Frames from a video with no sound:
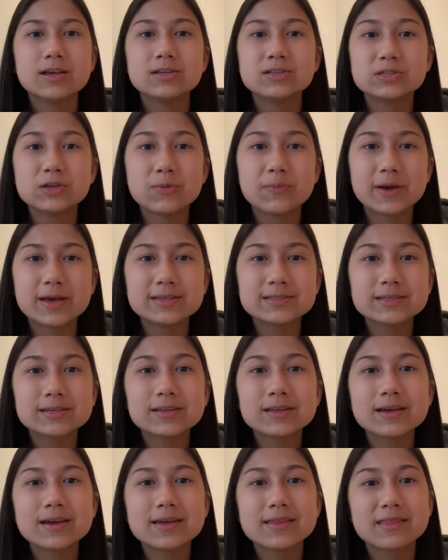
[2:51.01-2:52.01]
So
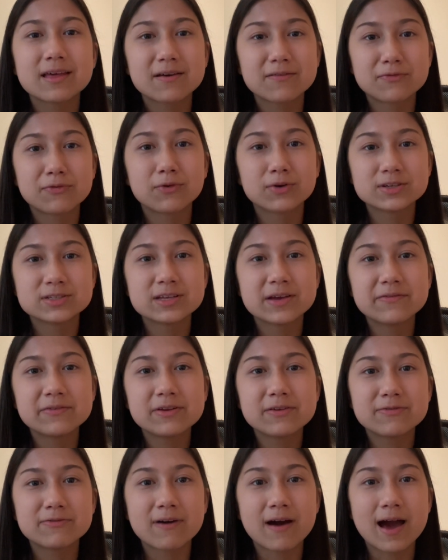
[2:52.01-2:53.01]
basically that
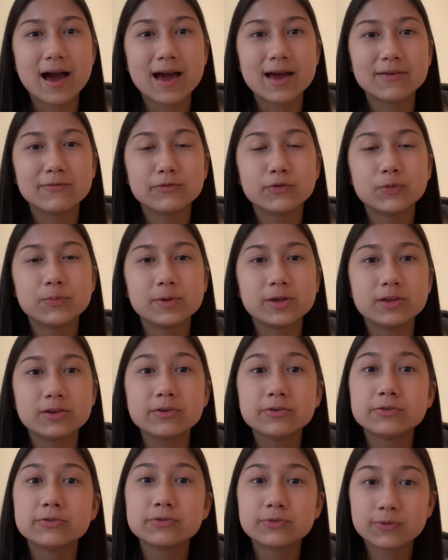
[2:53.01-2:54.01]
$4.75 will be
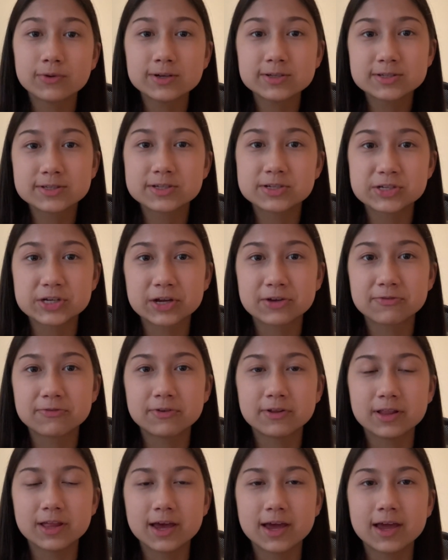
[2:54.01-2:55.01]
used towards the
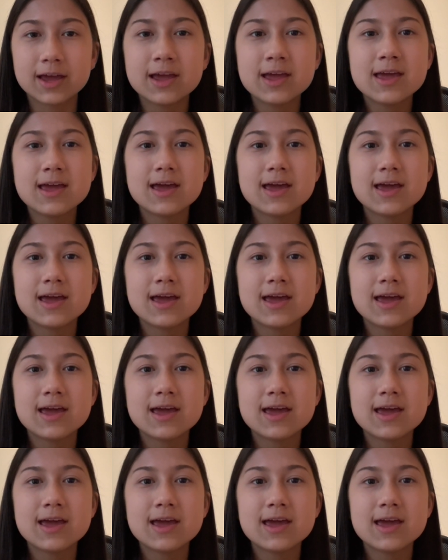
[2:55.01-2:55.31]
Chick-fil-A,